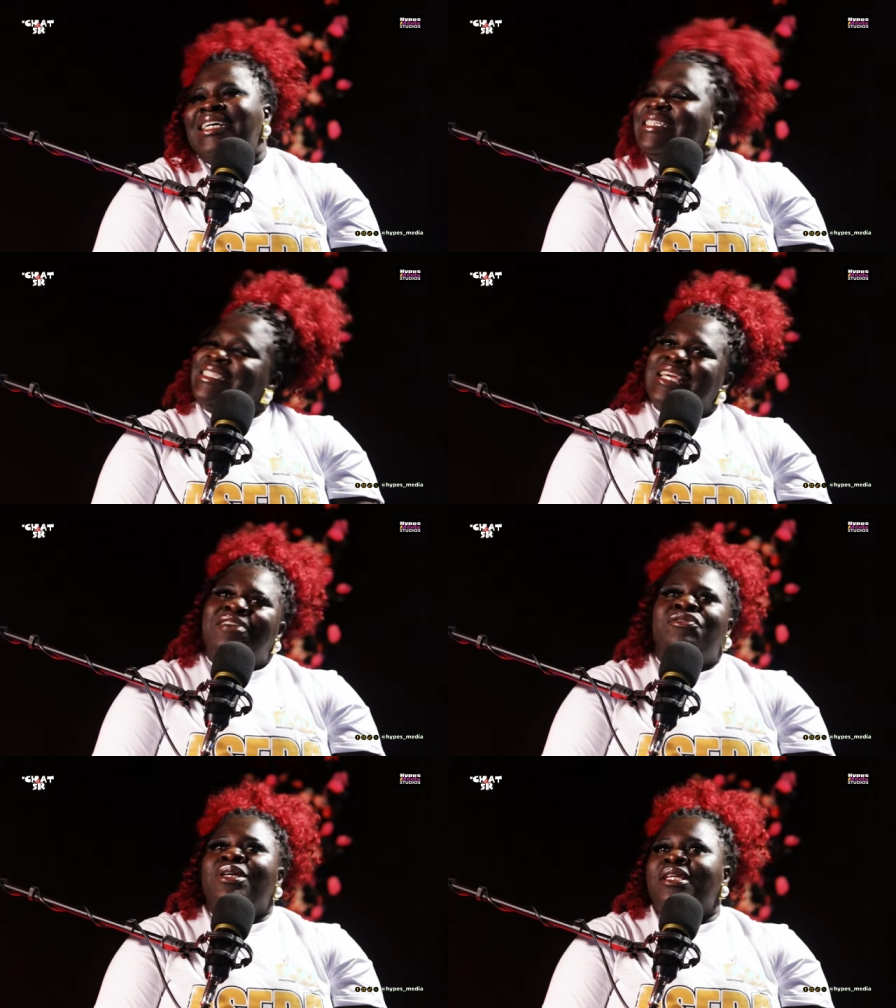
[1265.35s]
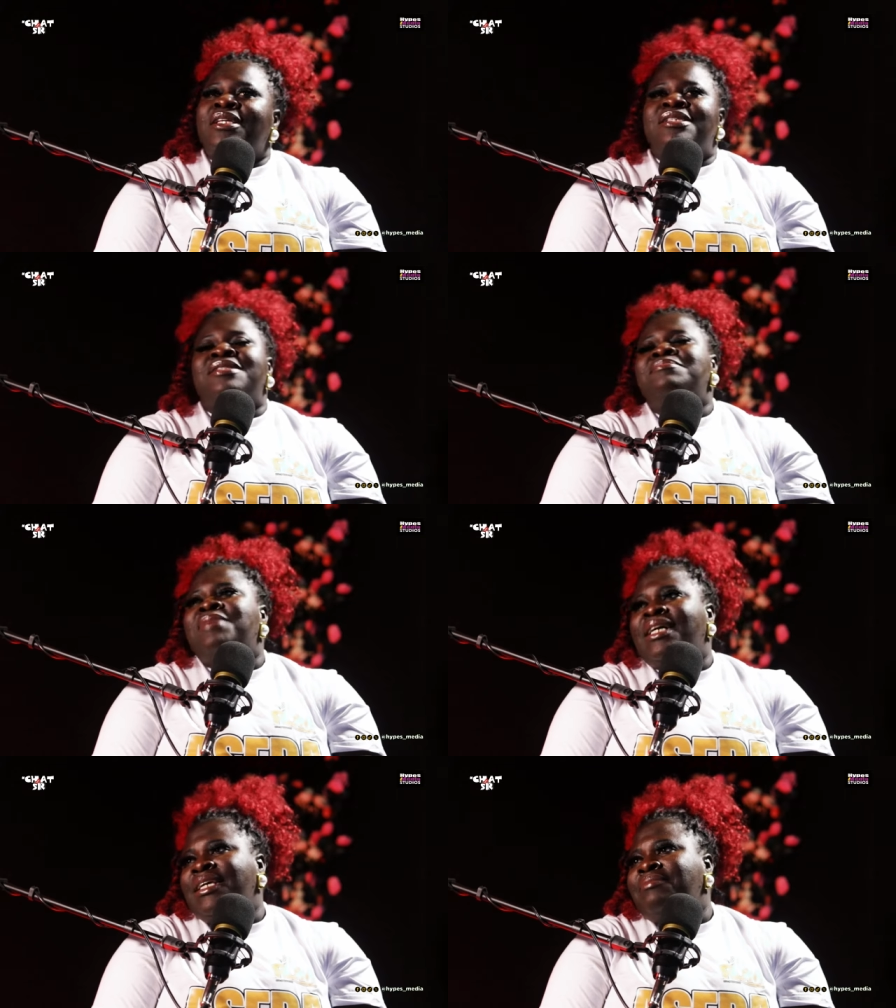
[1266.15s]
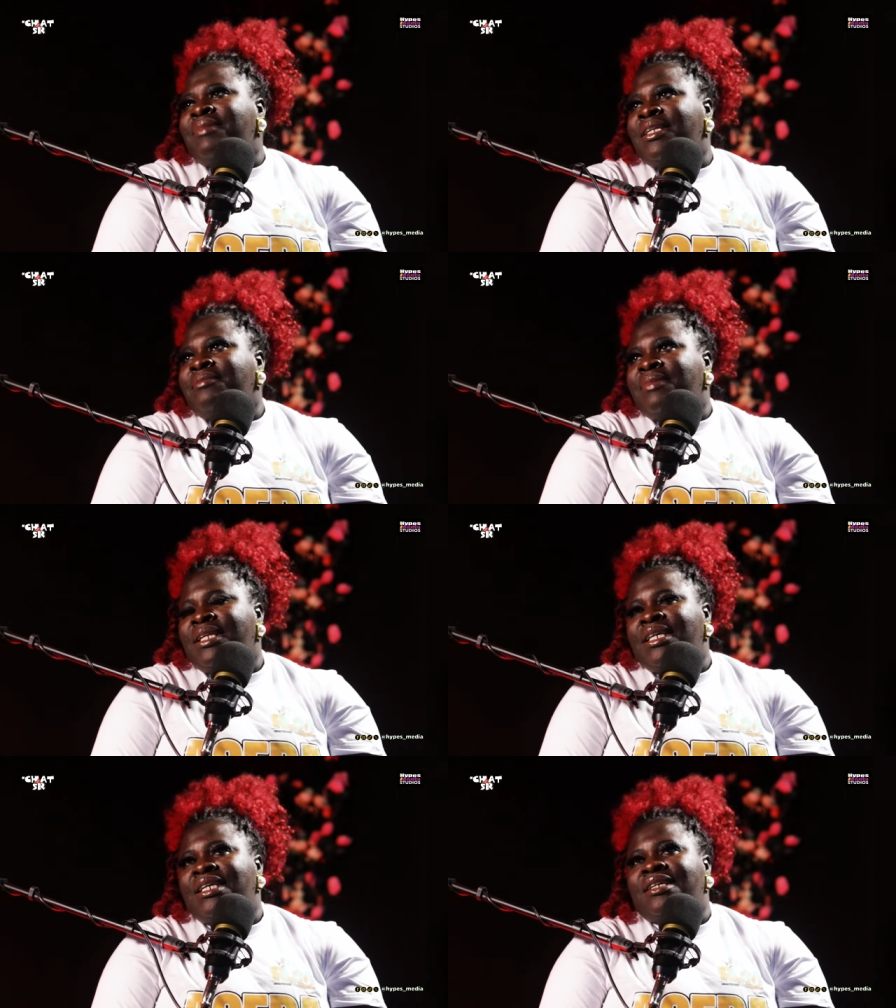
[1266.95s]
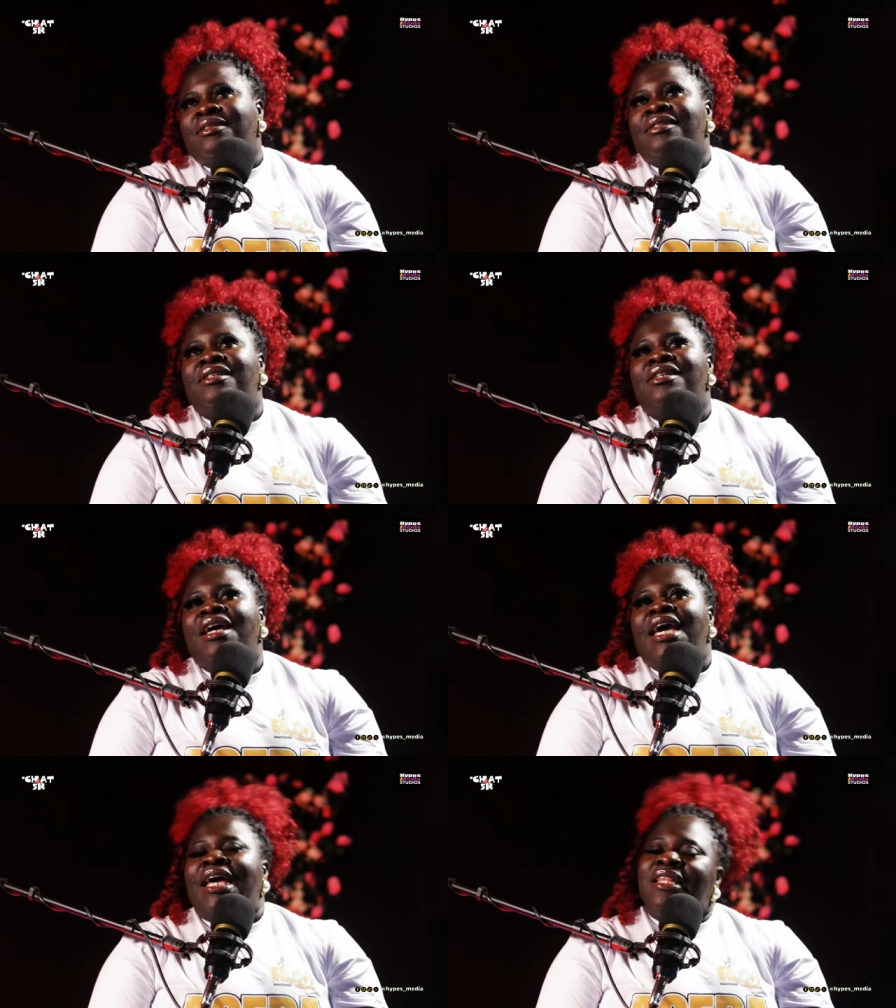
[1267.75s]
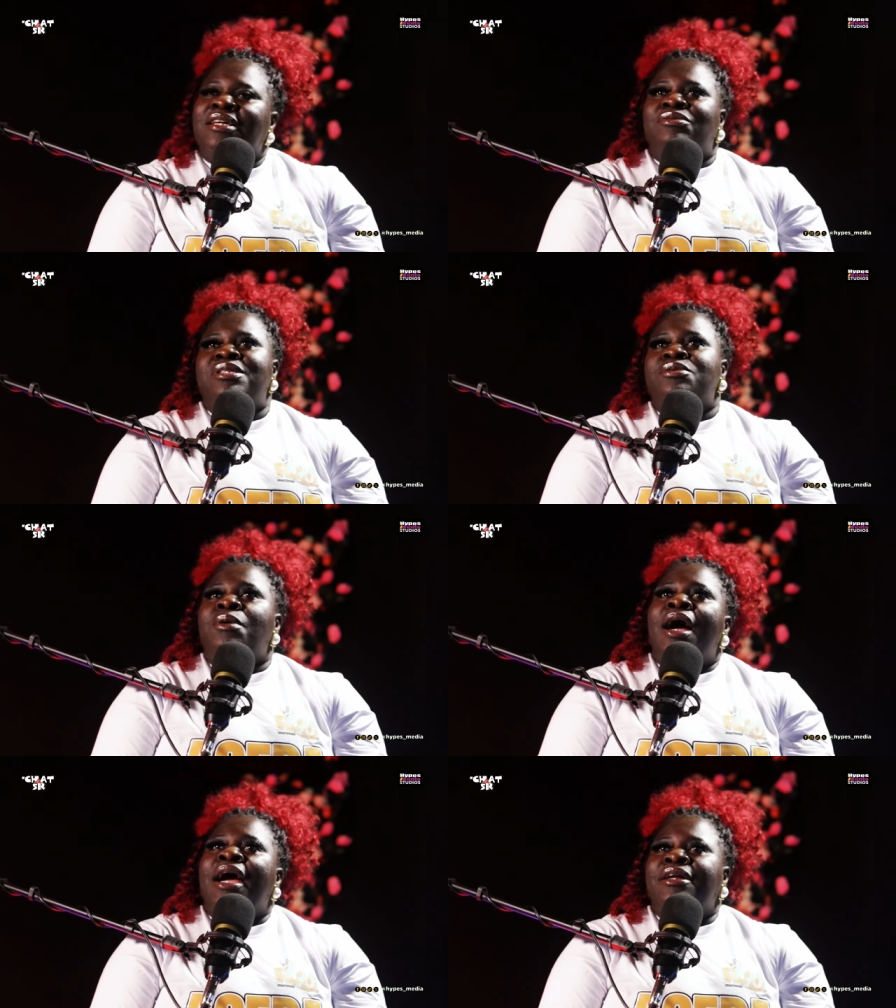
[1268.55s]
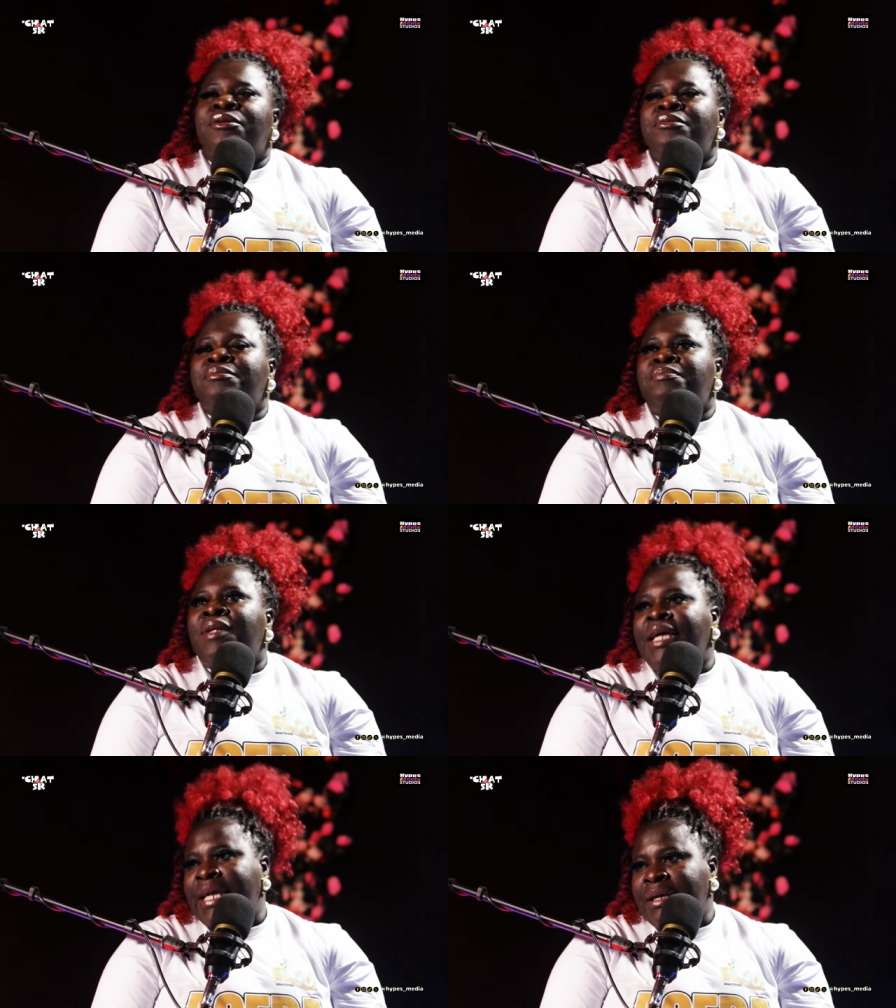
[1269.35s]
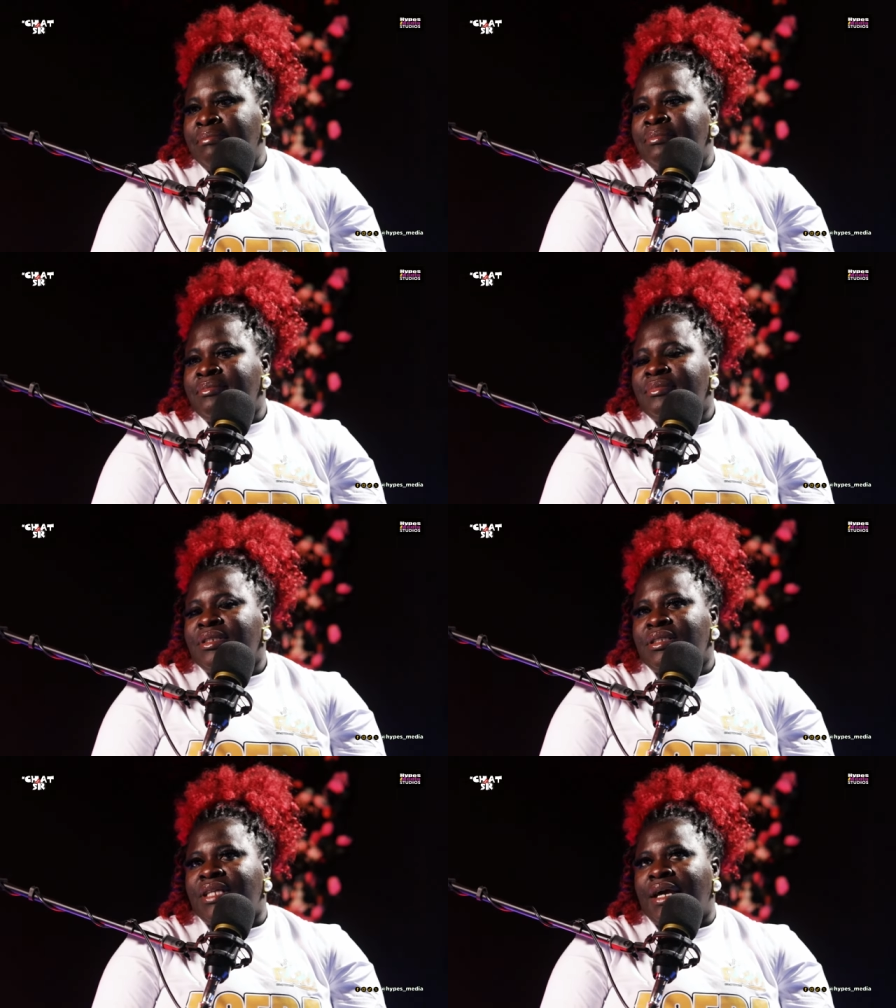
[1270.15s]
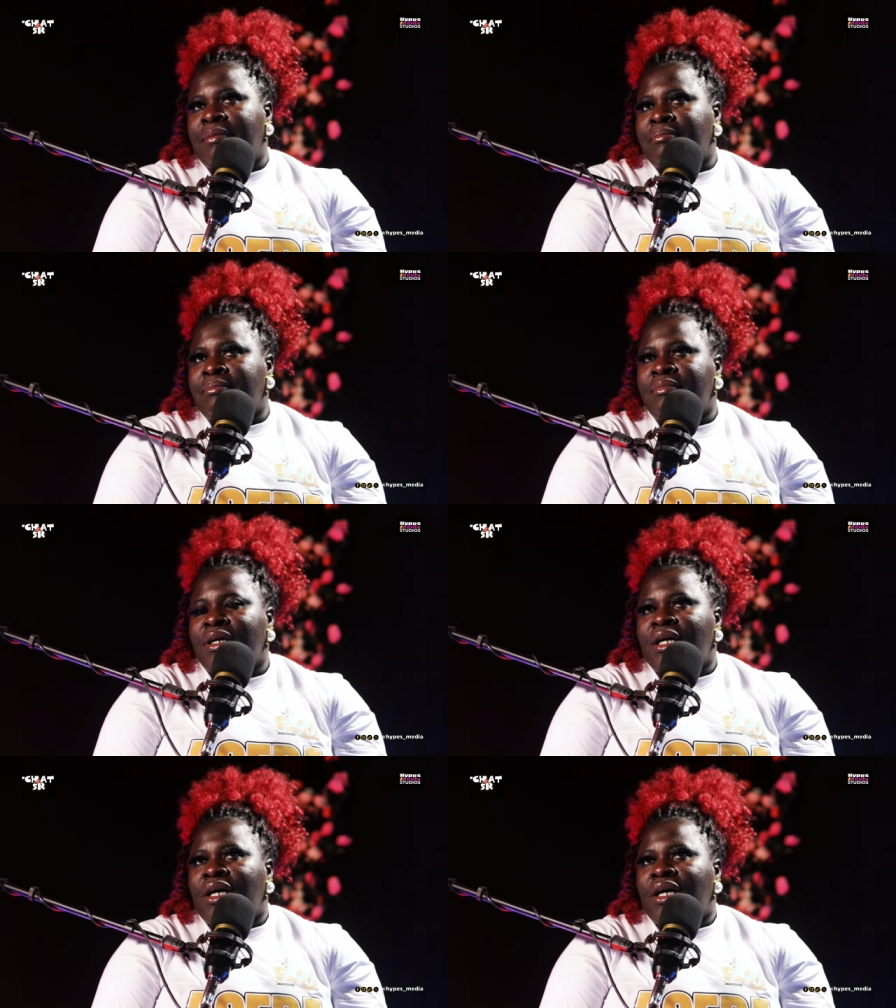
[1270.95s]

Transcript: It's everything is money, money, money. Cause and the reason why I don't blame them